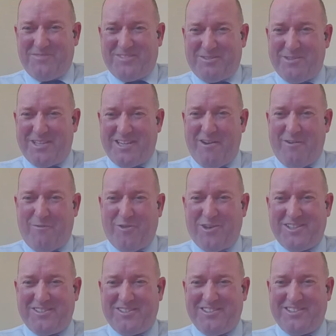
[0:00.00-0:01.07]
with no
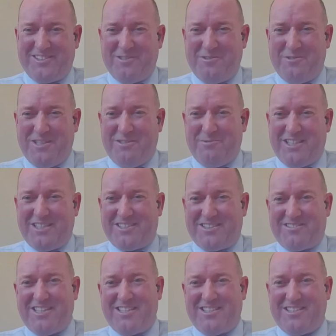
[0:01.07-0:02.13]
further ado, we'll, we'll get
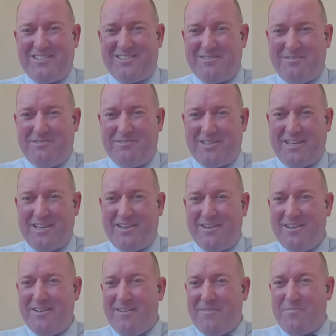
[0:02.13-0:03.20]
straight into the,
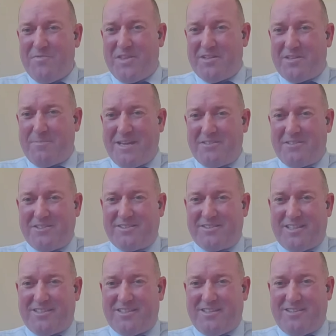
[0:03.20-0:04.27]
the, the matters
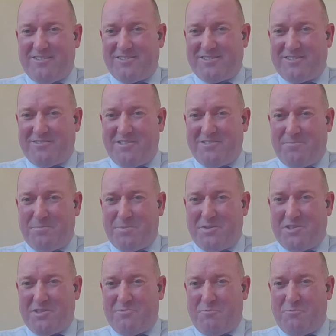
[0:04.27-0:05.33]
that are surrounding
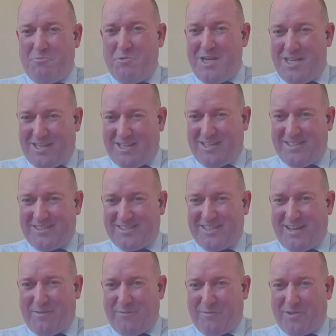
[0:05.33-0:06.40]
budget week
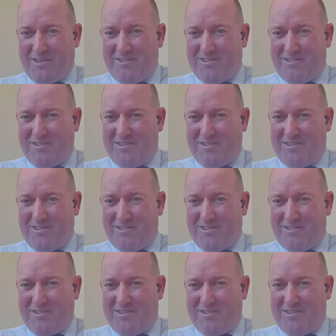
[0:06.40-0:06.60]
itself now.